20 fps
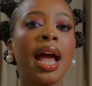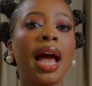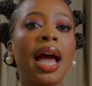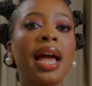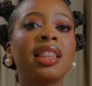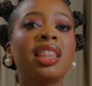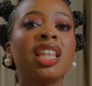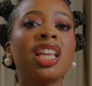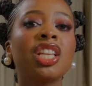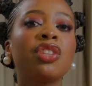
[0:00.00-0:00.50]

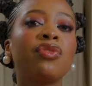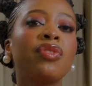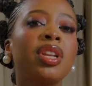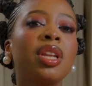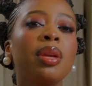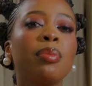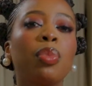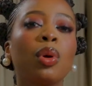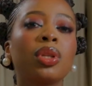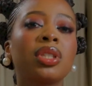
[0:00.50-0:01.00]
I think it's really
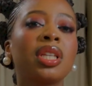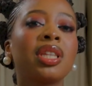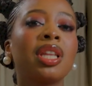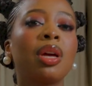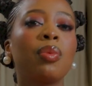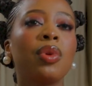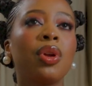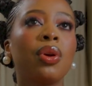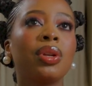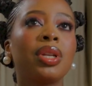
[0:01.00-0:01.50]
important
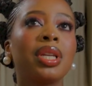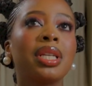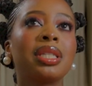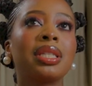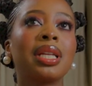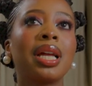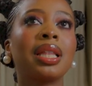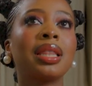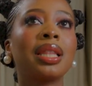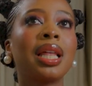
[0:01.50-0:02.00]
that we
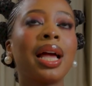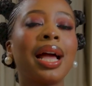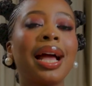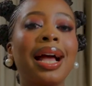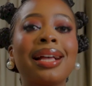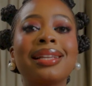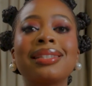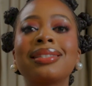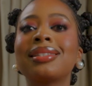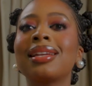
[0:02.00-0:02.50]
understand that
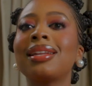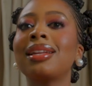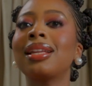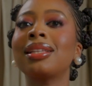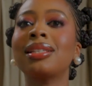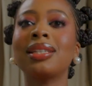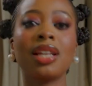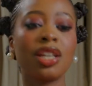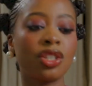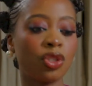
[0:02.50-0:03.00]
as
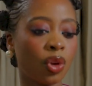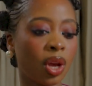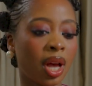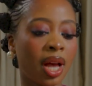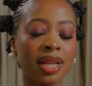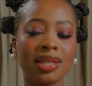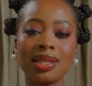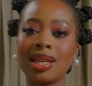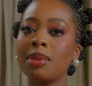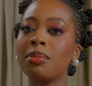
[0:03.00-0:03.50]
talented as you
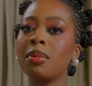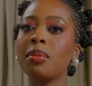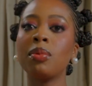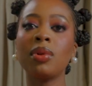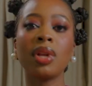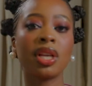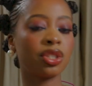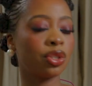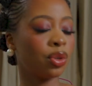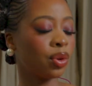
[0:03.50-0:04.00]
are, as
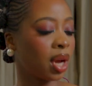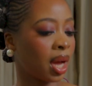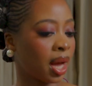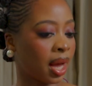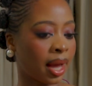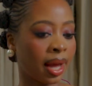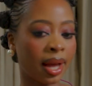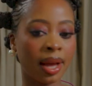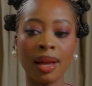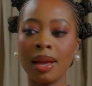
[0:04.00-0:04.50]
capable as you
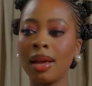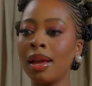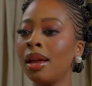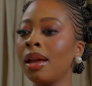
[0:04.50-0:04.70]
are,